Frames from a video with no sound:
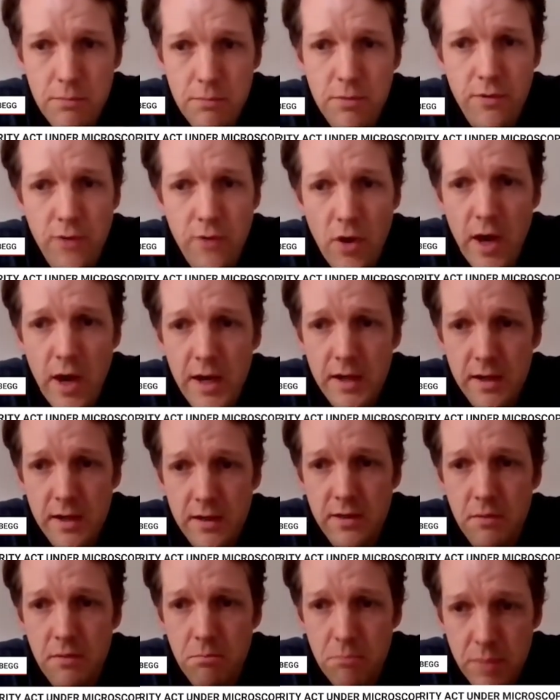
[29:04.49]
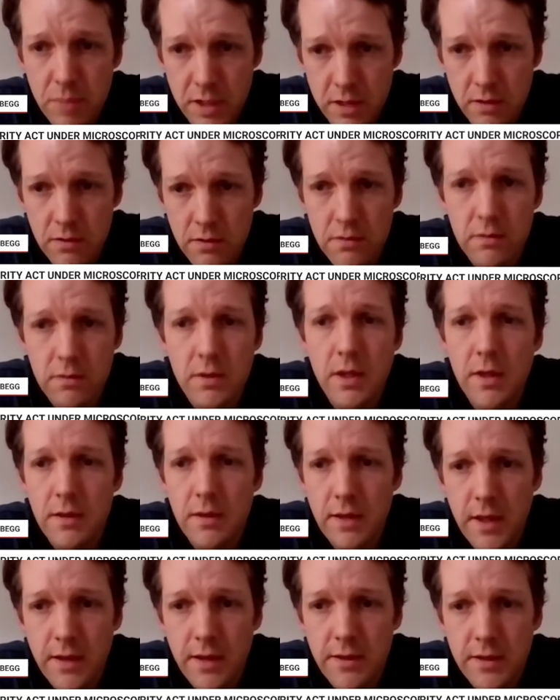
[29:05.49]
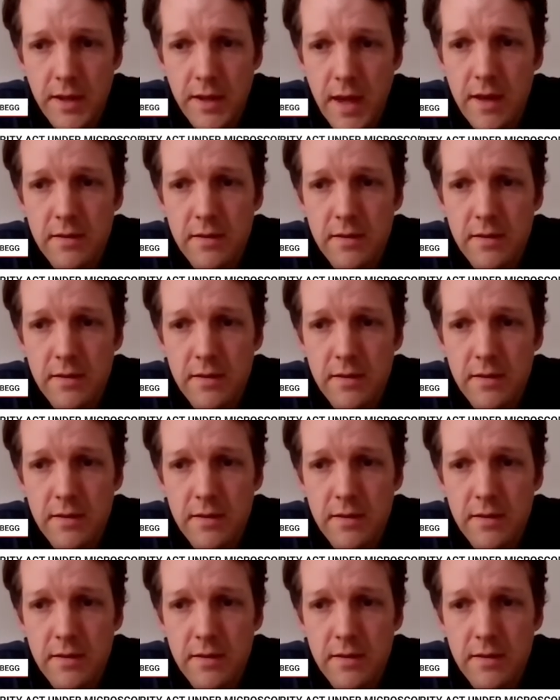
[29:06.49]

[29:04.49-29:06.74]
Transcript: provided in the bill, the